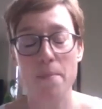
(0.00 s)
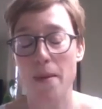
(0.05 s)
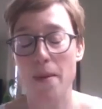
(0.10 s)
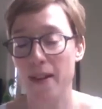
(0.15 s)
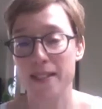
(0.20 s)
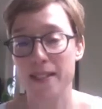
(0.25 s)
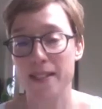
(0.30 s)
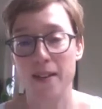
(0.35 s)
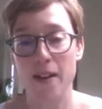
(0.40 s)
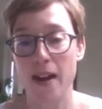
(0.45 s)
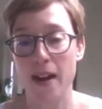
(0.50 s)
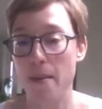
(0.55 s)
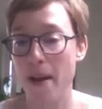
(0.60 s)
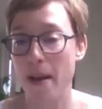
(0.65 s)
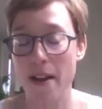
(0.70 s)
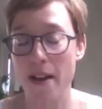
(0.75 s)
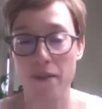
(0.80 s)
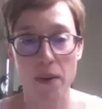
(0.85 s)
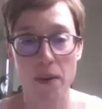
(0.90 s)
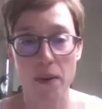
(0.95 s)
my time,
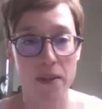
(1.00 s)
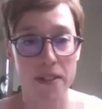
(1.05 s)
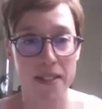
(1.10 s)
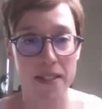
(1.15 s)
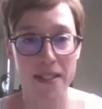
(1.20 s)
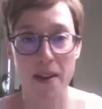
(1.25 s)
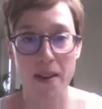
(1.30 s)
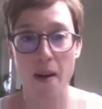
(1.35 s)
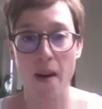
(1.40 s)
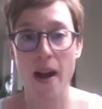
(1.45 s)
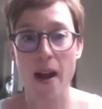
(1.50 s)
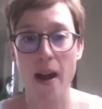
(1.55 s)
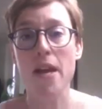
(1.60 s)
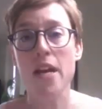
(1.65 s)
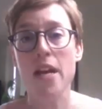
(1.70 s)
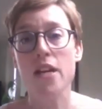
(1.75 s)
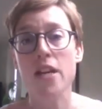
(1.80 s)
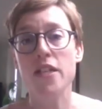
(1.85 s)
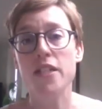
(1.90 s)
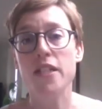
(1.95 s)
everyone's time.
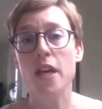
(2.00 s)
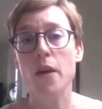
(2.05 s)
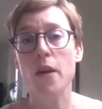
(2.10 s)
So